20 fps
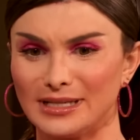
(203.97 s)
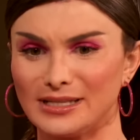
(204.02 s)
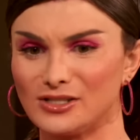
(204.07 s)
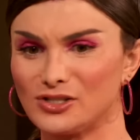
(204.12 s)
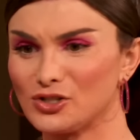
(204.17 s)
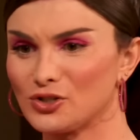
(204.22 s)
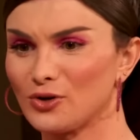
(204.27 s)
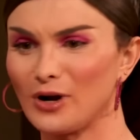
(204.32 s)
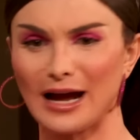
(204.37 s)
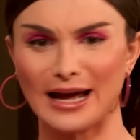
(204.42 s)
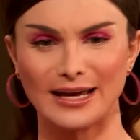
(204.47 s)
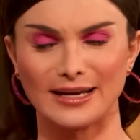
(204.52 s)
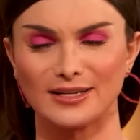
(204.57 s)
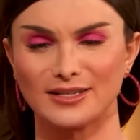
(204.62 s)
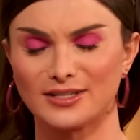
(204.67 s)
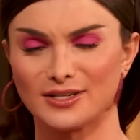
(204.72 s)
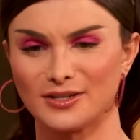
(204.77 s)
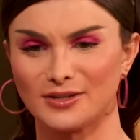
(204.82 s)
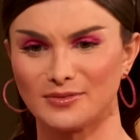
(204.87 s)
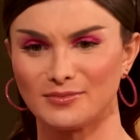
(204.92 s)
is trying
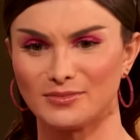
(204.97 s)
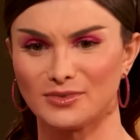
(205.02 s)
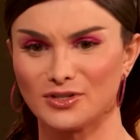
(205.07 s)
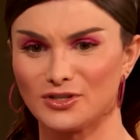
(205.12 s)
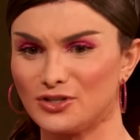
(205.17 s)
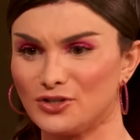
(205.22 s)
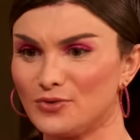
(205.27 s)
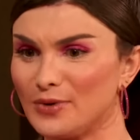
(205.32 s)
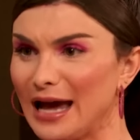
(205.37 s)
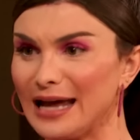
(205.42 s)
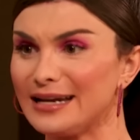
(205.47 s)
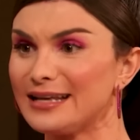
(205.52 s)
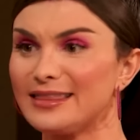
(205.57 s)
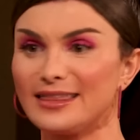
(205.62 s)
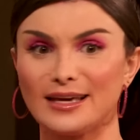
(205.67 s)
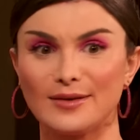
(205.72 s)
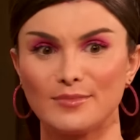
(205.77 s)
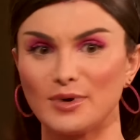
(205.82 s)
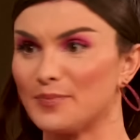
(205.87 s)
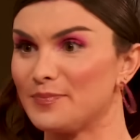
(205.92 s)
to to do
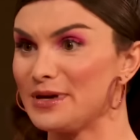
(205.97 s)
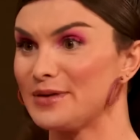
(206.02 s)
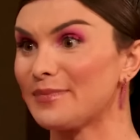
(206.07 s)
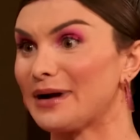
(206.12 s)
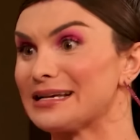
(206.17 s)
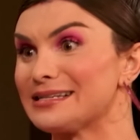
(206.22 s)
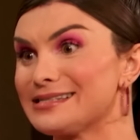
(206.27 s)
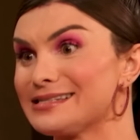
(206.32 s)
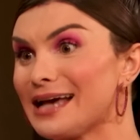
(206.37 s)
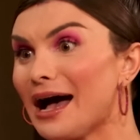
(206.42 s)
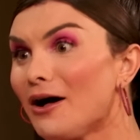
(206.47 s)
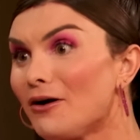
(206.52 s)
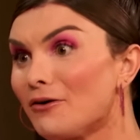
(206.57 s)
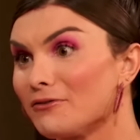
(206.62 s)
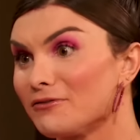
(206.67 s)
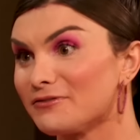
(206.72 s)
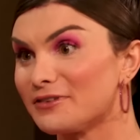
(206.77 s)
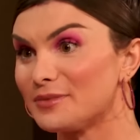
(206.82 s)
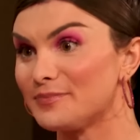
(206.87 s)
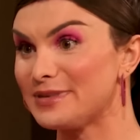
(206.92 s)
anything but be
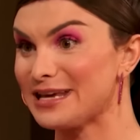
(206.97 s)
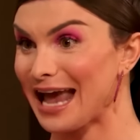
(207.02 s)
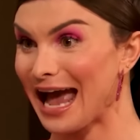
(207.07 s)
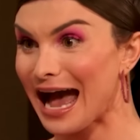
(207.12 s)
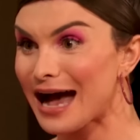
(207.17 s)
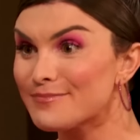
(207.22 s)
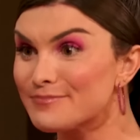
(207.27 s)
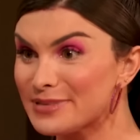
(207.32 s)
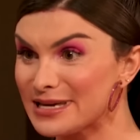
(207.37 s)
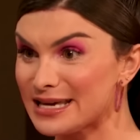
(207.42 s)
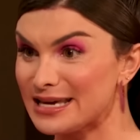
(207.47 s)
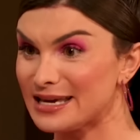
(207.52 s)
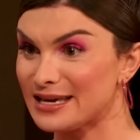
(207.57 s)
myself and be happy.